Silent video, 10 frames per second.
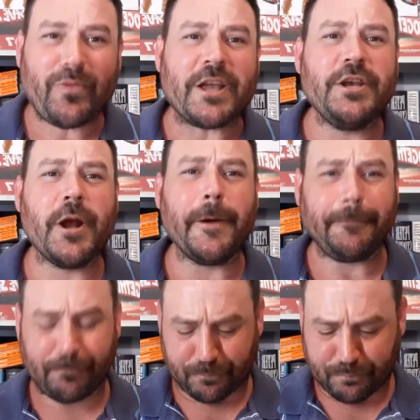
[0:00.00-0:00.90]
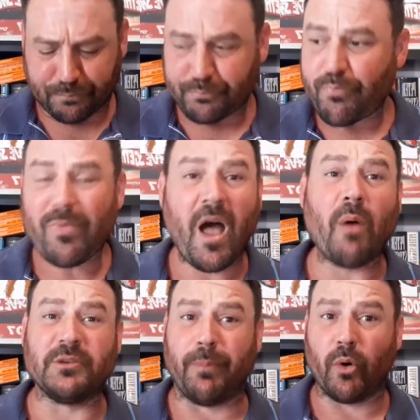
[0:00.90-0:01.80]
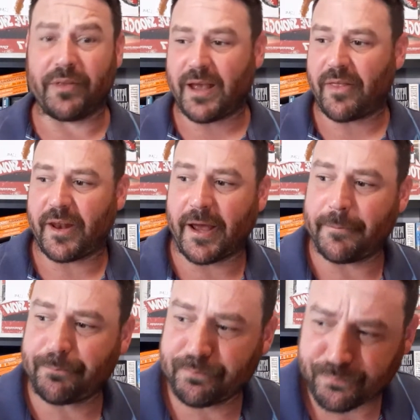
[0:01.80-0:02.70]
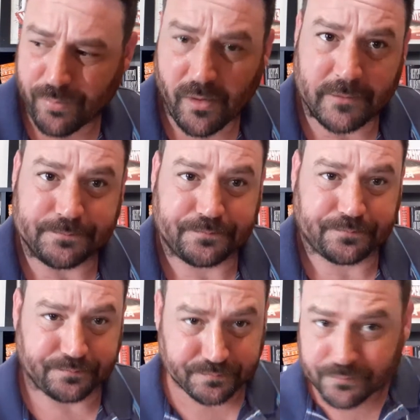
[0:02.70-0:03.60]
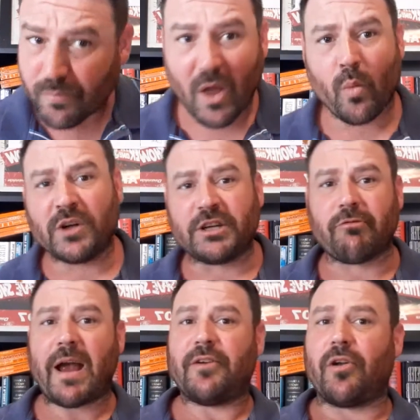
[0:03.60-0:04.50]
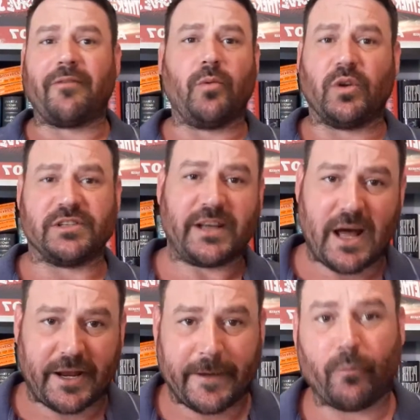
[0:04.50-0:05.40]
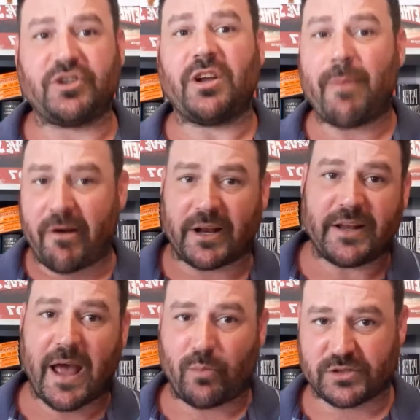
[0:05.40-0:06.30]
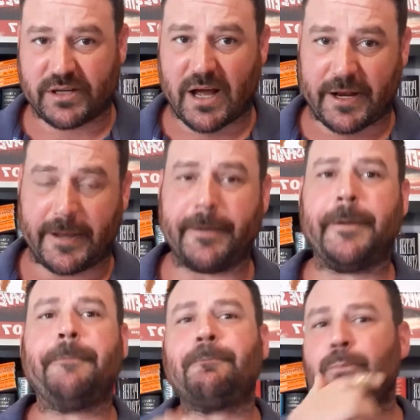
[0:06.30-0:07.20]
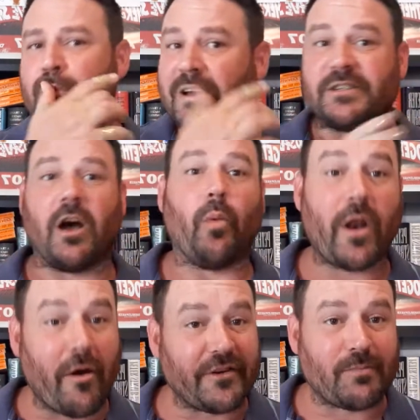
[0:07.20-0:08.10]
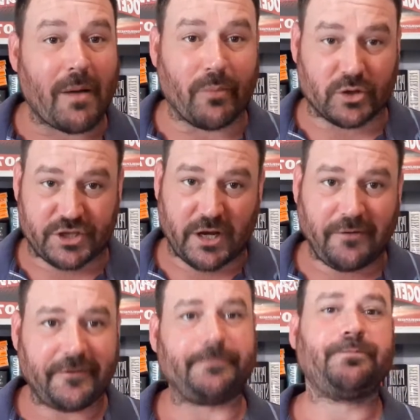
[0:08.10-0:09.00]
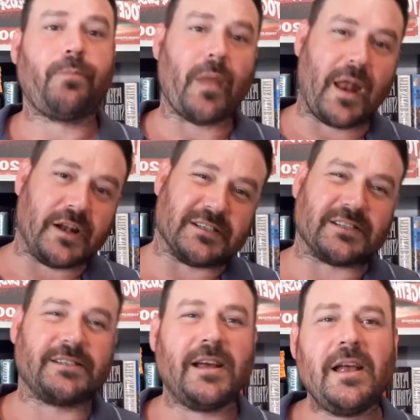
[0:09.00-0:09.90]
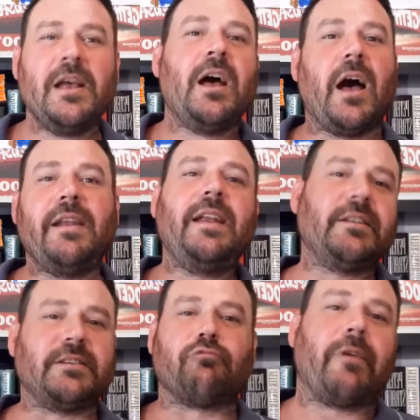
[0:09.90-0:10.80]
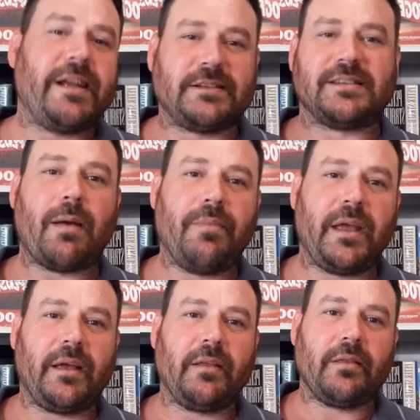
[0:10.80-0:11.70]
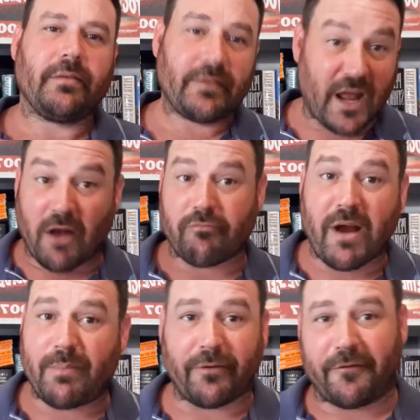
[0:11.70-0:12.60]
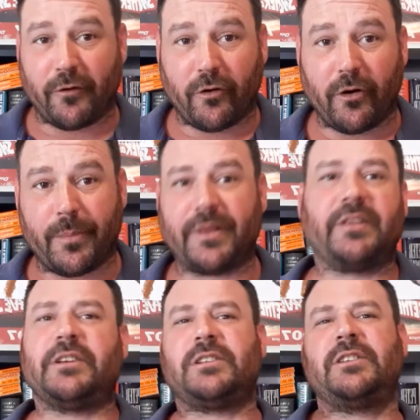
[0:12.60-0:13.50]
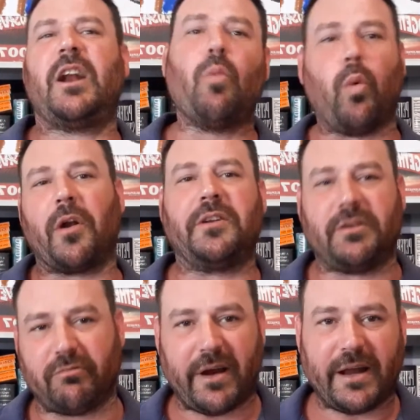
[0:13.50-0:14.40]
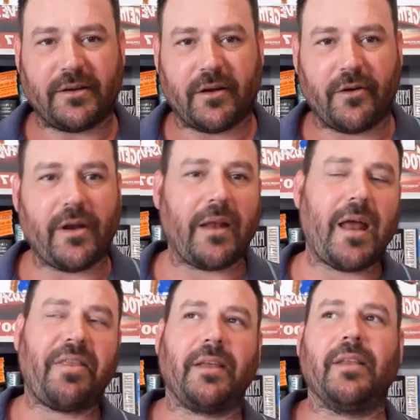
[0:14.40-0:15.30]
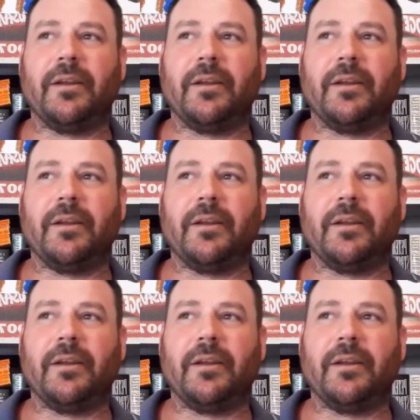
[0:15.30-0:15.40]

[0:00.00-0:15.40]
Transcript: You know, I was bored the other day. Watching Ray Donovan wasn't cutting it. Watching American Dad wasn't cutting it. So I went over to my bookshelf and I needed to read something that I'd read before, but just that I wanted to read, nothing